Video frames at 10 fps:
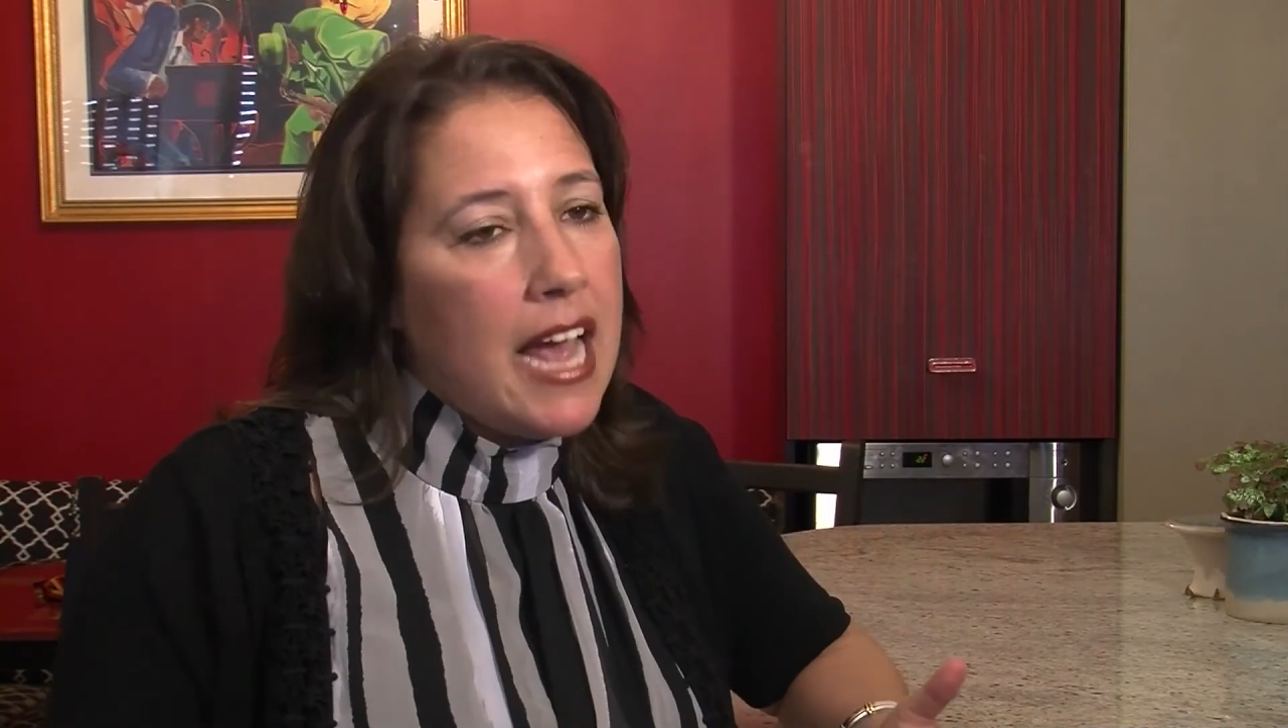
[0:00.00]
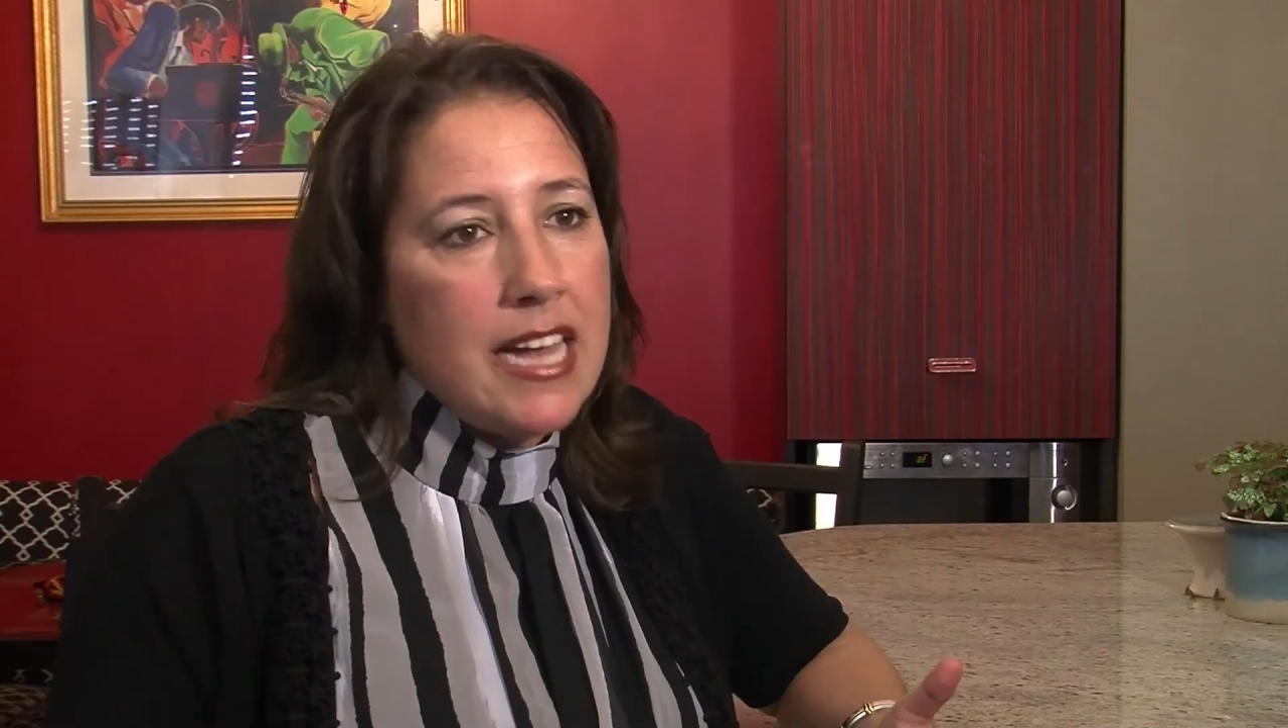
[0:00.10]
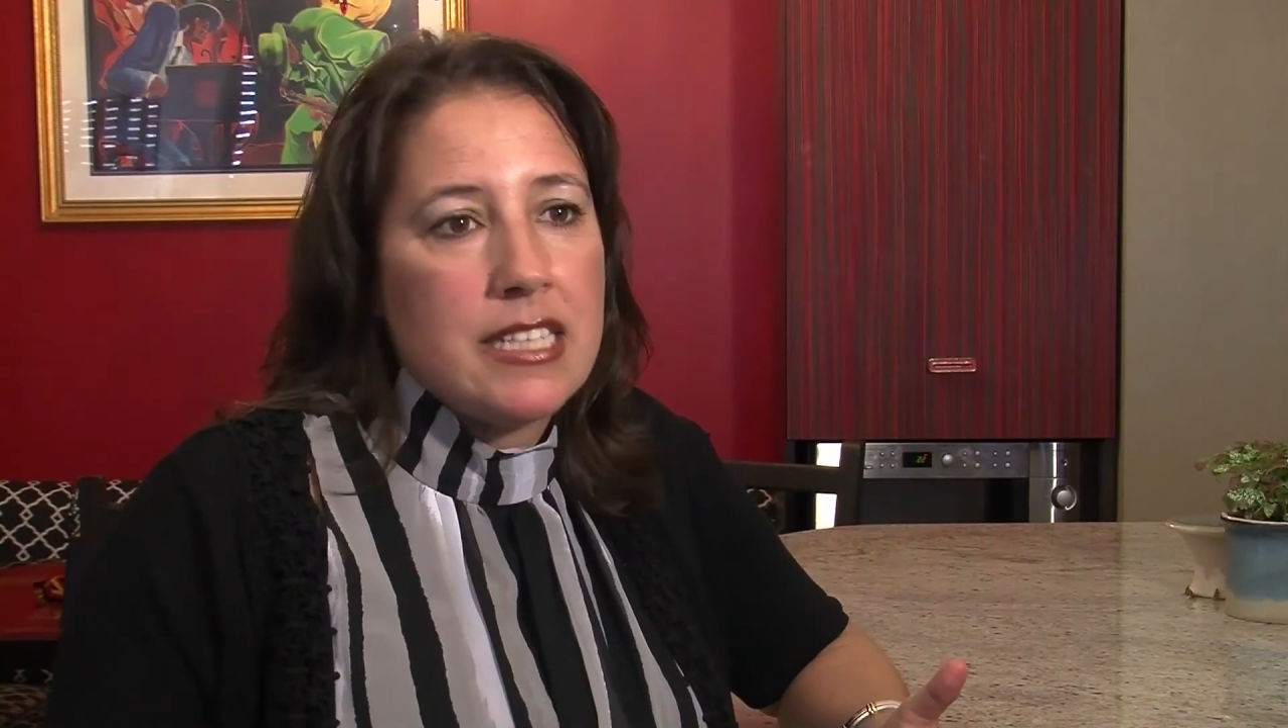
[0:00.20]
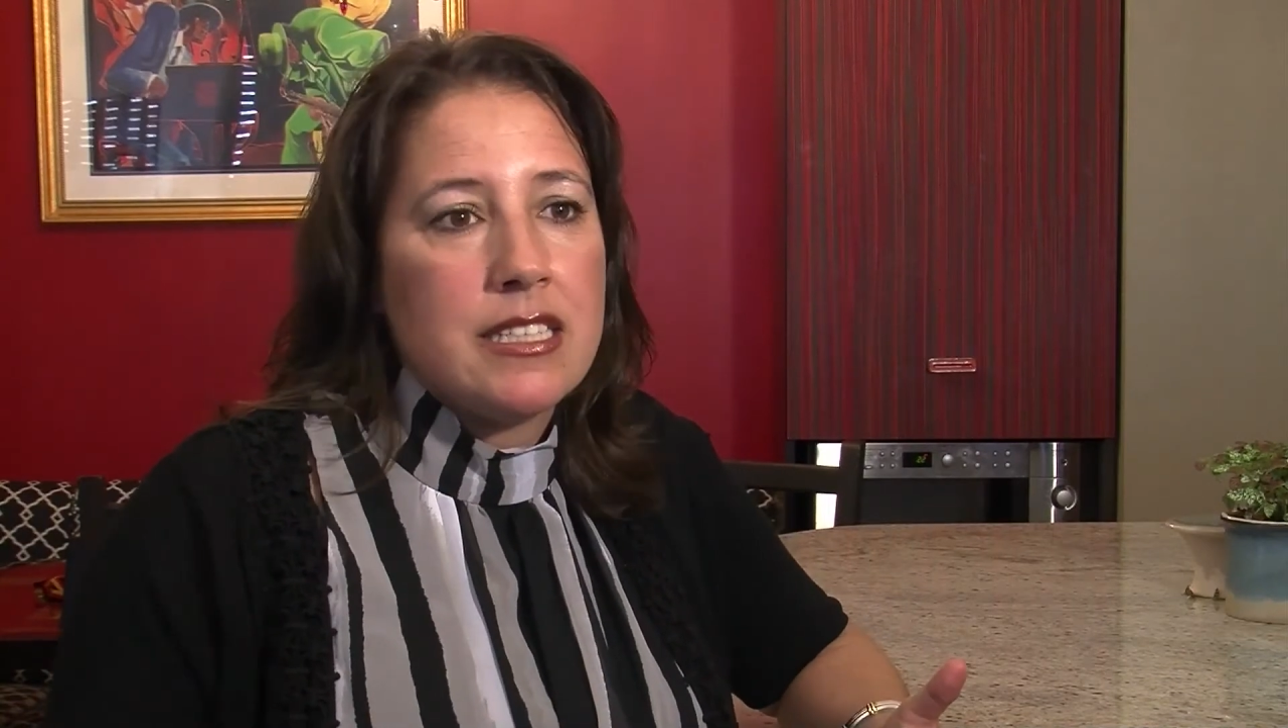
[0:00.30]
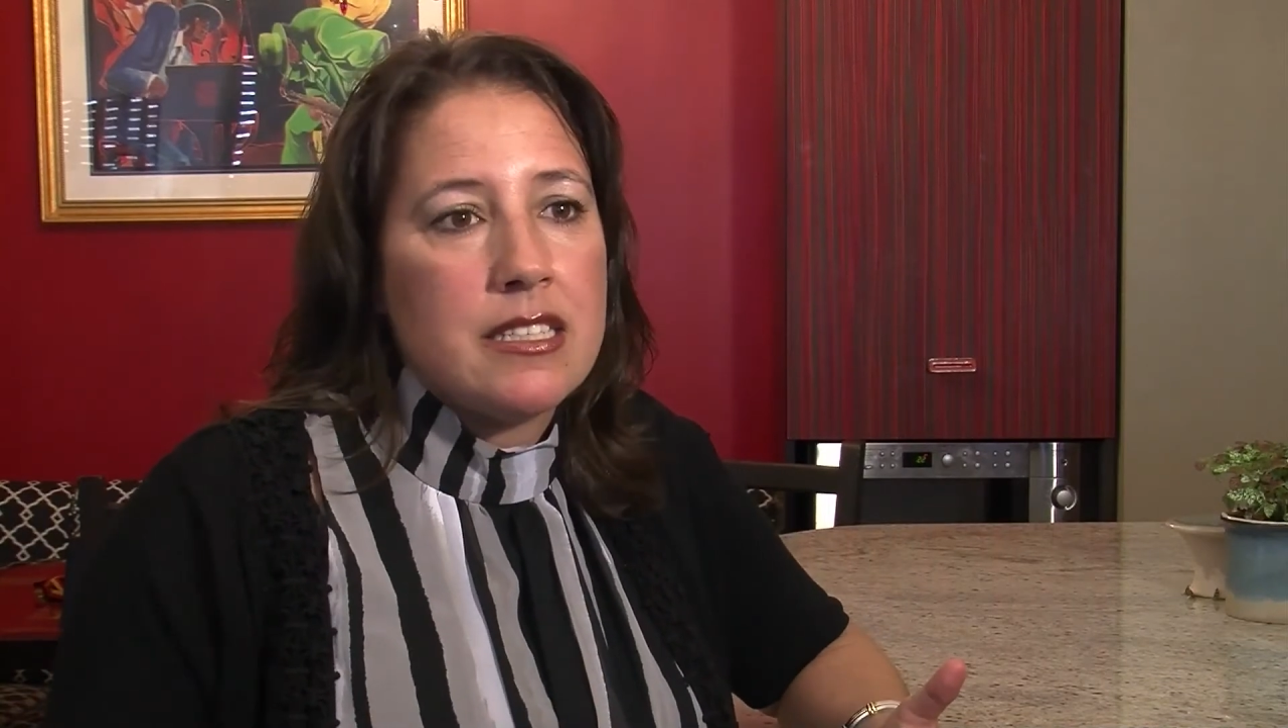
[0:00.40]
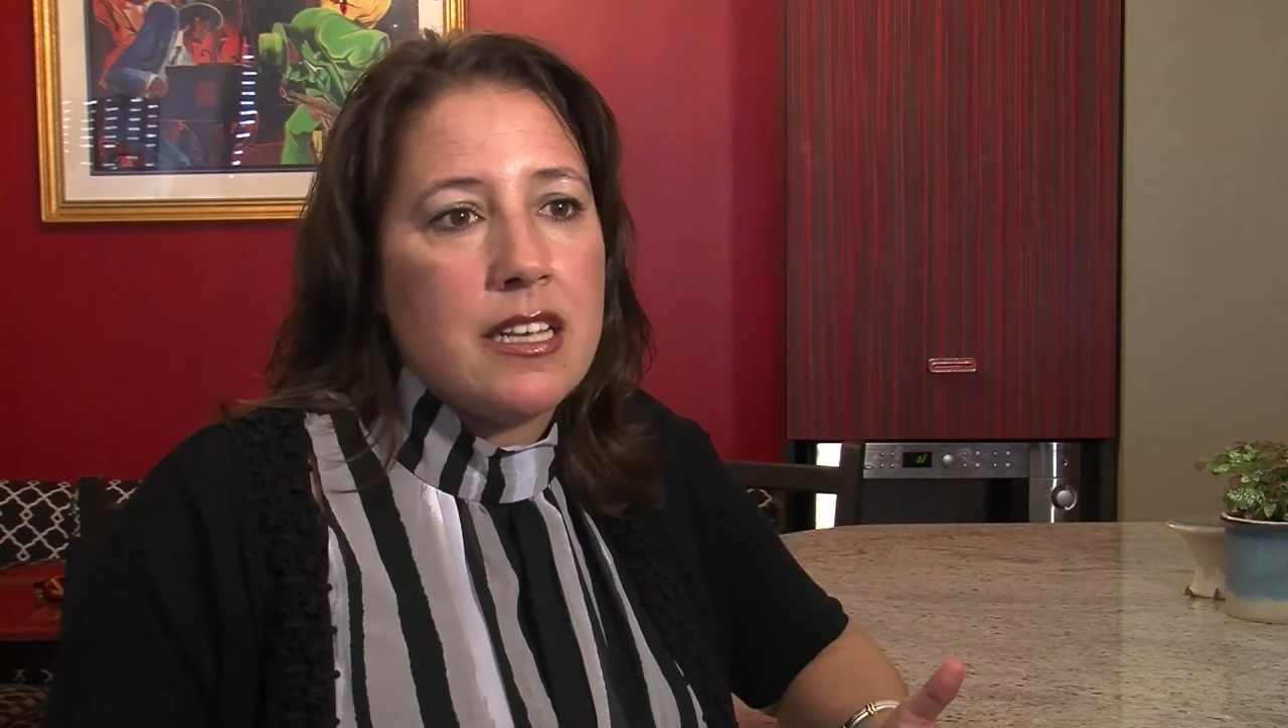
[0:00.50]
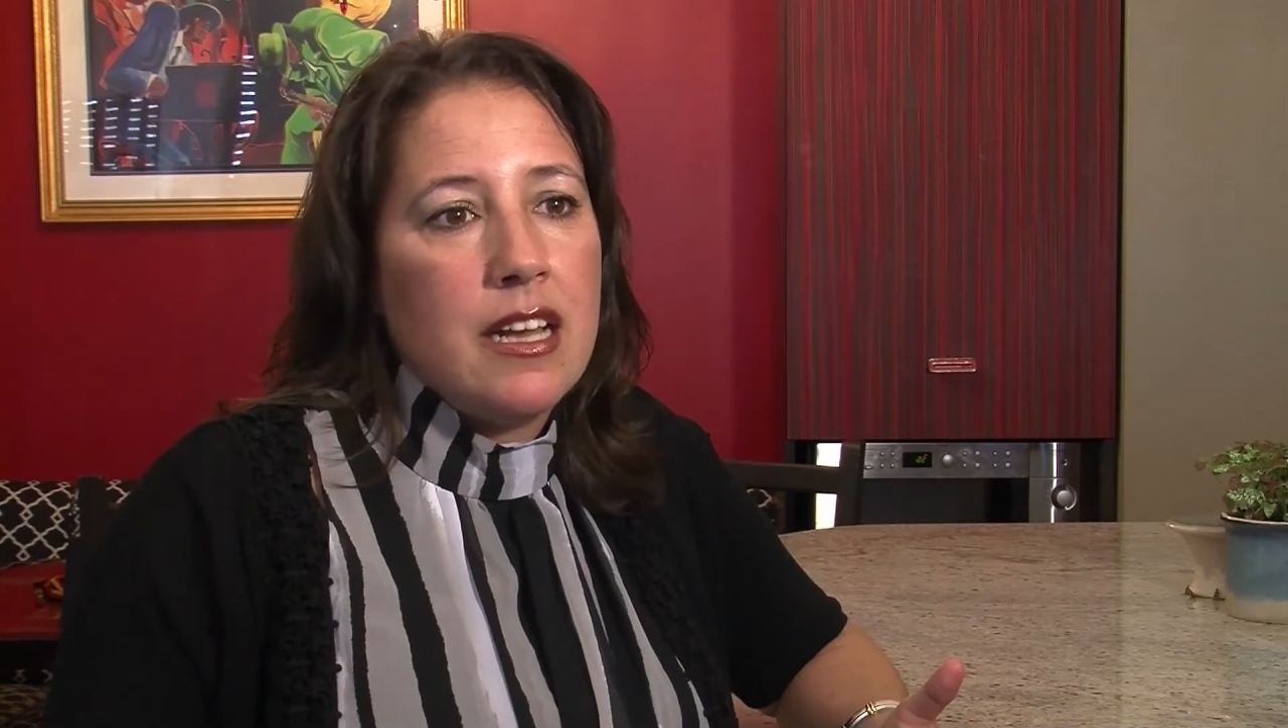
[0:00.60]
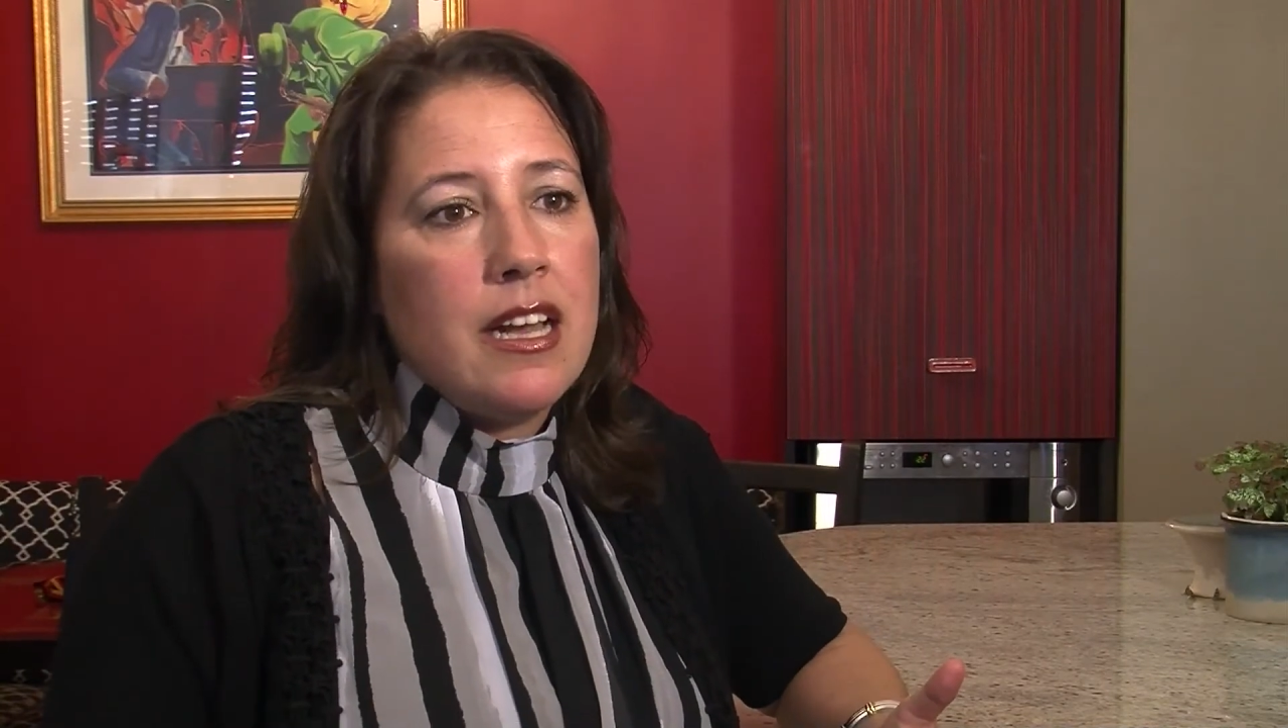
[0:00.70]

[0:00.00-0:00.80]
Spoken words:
ends,